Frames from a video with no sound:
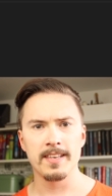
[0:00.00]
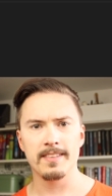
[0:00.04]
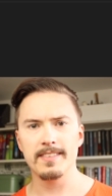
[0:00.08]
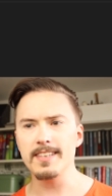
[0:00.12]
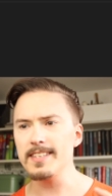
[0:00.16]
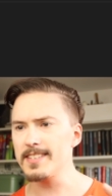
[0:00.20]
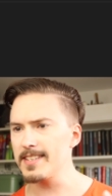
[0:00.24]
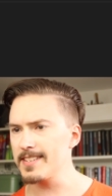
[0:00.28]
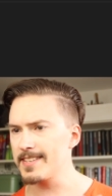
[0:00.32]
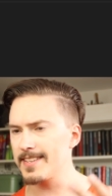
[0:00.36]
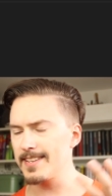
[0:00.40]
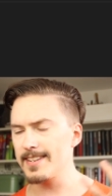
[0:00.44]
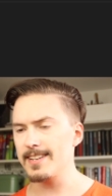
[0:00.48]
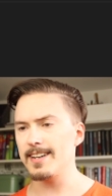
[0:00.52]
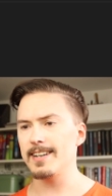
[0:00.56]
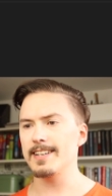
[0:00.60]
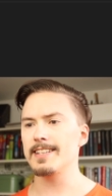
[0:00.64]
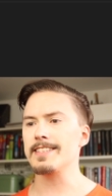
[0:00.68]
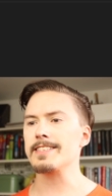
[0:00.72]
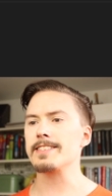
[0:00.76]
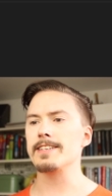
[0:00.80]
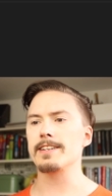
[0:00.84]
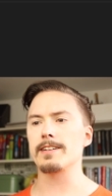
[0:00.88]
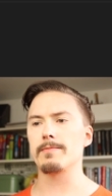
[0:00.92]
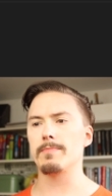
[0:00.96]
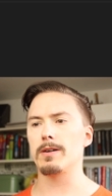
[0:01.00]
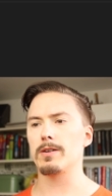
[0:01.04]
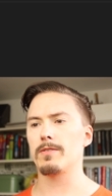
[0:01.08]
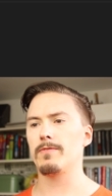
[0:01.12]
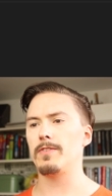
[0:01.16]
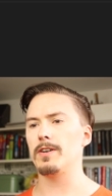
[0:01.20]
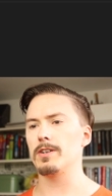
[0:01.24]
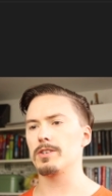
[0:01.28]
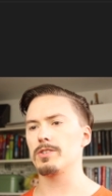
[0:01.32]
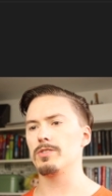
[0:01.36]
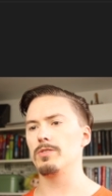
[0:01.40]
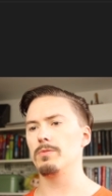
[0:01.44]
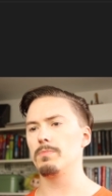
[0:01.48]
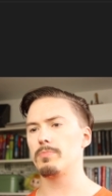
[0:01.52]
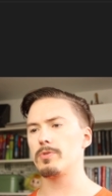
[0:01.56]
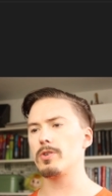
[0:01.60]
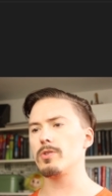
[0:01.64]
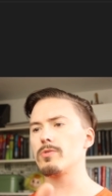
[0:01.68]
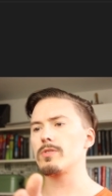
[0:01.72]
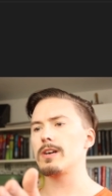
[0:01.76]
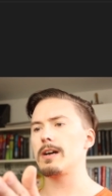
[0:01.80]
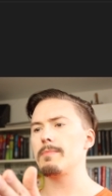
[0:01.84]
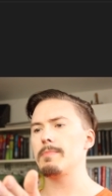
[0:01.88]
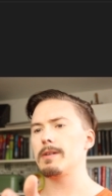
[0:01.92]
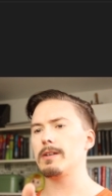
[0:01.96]
This is the nice thing about functional
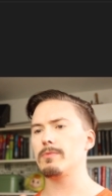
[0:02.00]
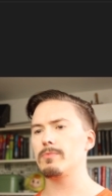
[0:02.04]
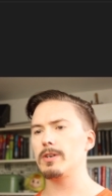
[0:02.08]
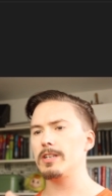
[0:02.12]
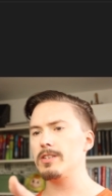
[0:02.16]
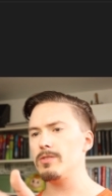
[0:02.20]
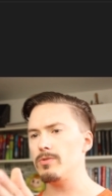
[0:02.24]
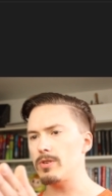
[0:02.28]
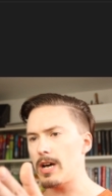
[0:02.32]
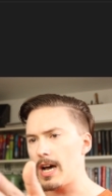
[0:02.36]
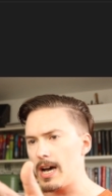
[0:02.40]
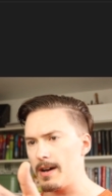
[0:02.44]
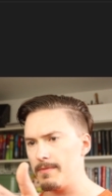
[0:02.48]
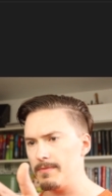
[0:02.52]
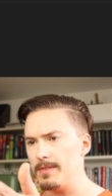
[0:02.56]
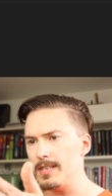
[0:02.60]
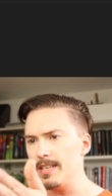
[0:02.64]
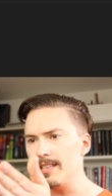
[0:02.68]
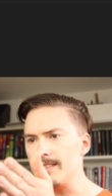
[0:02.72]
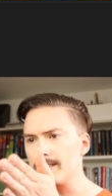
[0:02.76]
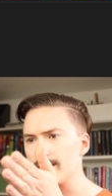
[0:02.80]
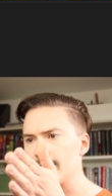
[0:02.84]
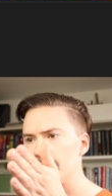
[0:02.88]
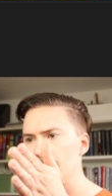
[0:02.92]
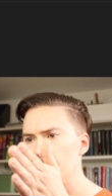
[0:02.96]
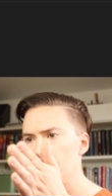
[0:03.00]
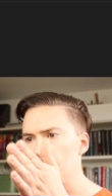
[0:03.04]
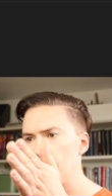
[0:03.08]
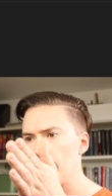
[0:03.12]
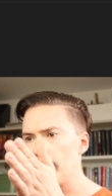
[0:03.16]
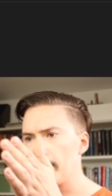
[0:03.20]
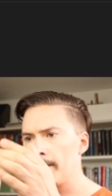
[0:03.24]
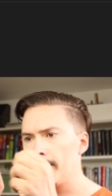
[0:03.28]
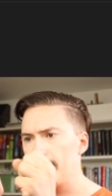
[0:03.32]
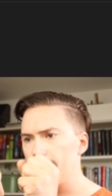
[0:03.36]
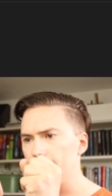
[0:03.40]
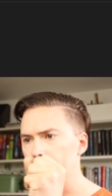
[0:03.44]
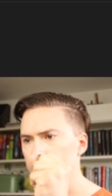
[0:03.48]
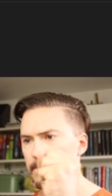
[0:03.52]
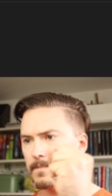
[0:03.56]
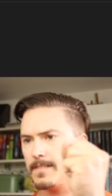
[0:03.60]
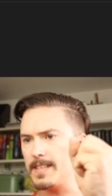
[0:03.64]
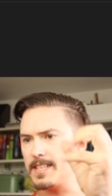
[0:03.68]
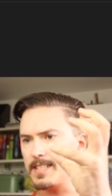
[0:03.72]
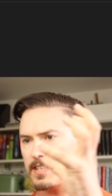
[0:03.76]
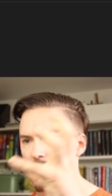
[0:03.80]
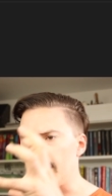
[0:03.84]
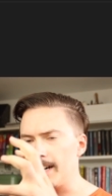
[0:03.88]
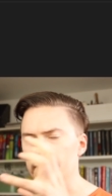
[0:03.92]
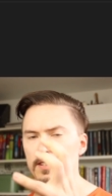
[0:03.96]
programming, when you have these
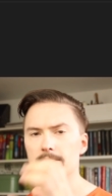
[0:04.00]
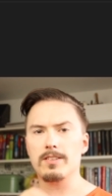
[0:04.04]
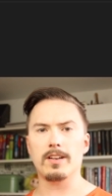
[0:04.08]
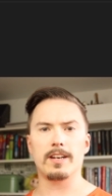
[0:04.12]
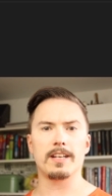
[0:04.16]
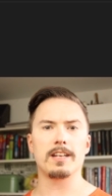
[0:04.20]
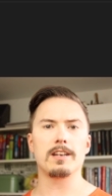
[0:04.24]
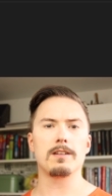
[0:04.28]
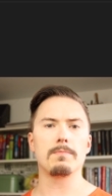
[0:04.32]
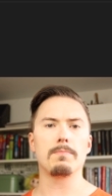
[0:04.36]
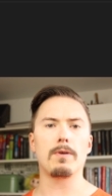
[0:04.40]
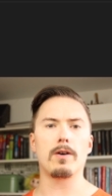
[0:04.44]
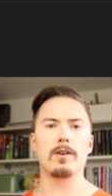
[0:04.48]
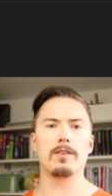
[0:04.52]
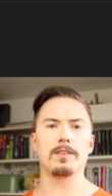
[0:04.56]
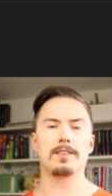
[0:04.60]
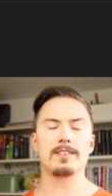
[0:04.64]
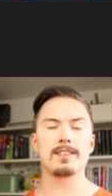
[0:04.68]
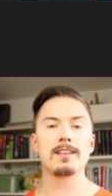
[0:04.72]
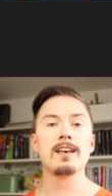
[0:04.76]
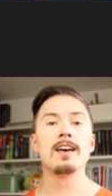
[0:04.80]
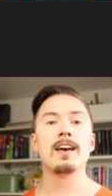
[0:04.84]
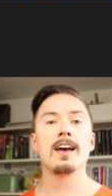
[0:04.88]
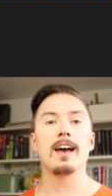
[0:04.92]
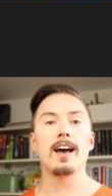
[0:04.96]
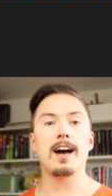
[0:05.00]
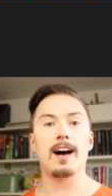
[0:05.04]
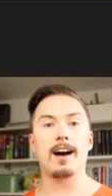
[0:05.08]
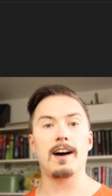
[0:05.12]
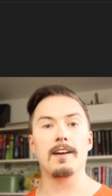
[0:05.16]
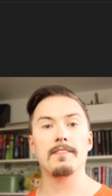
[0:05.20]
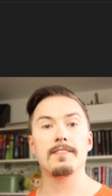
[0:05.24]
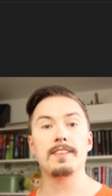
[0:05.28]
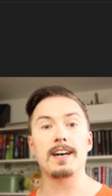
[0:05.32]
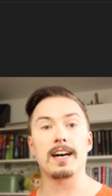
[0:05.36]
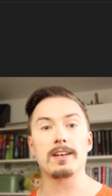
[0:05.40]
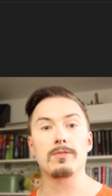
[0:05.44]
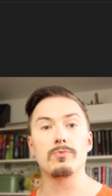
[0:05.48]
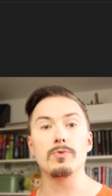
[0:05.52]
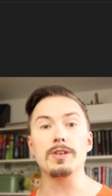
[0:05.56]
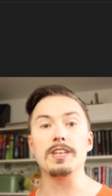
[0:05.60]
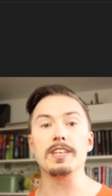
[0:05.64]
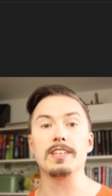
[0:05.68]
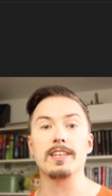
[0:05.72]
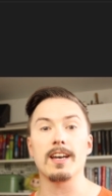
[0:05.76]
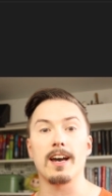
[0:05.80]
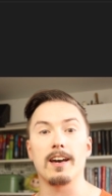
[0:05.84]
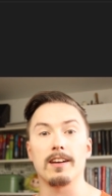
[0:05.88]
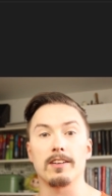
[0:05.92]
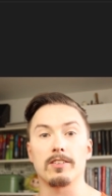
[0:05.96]
isolated parts that we
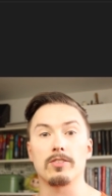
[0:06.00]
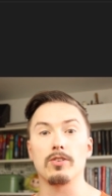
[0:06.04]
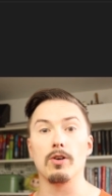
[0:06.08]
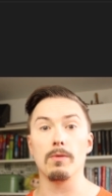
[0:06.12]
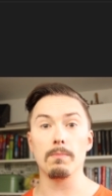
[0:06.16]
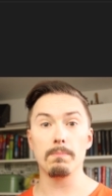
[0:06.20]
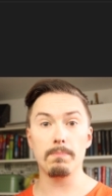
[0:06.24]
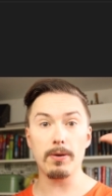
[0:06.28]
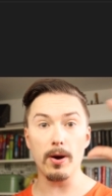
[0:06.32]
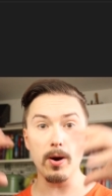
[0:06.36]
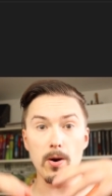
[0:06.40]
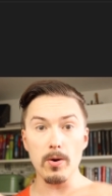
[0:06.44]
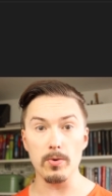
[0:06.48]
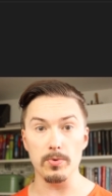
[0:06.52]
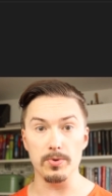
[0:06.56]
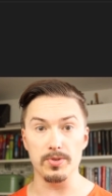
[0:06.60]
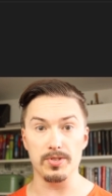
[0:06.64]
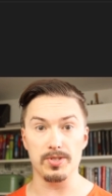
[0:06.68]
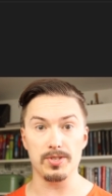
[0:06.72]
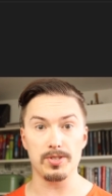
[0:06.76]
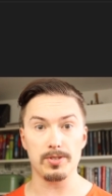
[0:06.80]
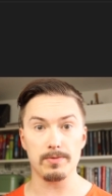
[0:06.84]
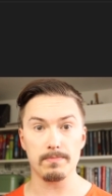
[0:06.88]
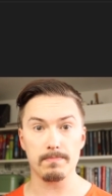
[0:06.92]
can compose.